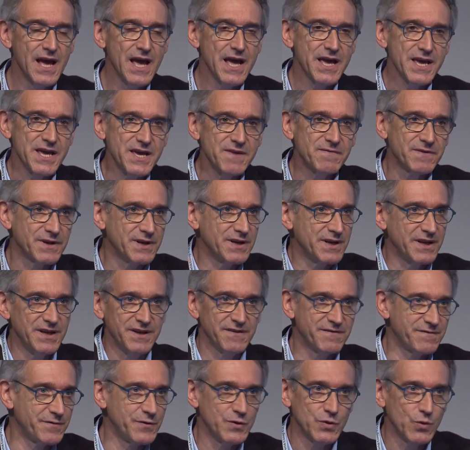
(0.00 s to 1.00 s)
even
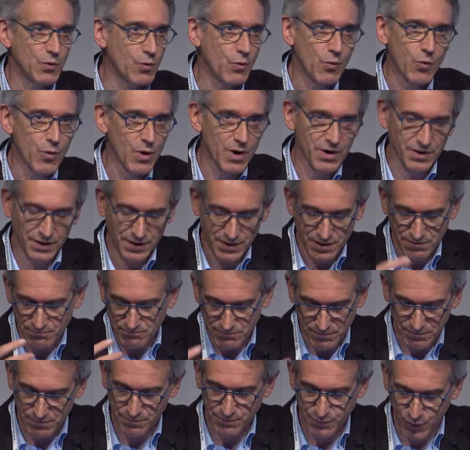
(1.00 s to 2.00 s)
if you work
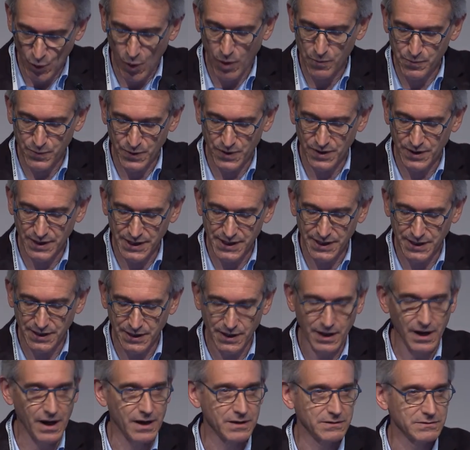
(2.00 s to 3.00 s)

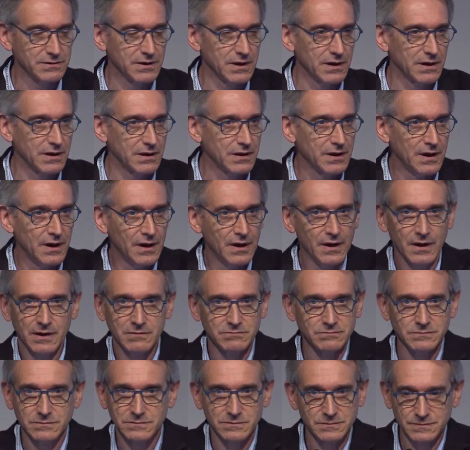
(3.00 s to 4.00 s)
properly and
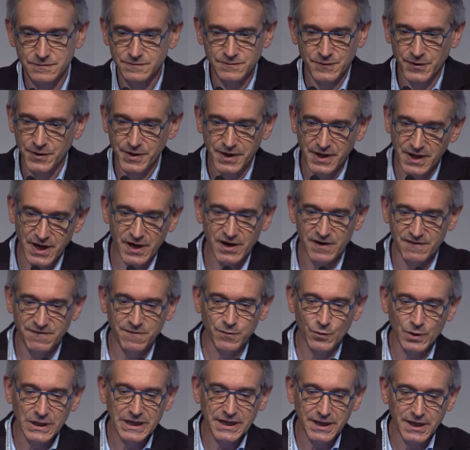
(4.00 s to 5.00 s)
very
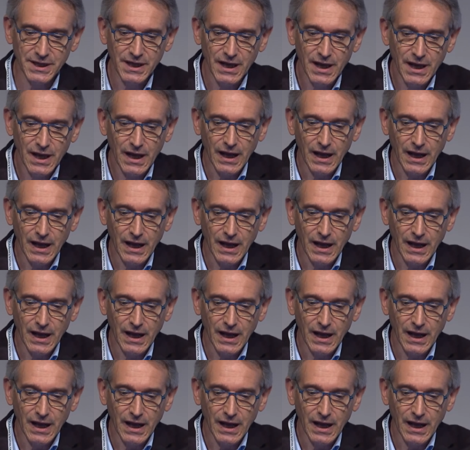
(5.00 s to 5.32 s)
carefully,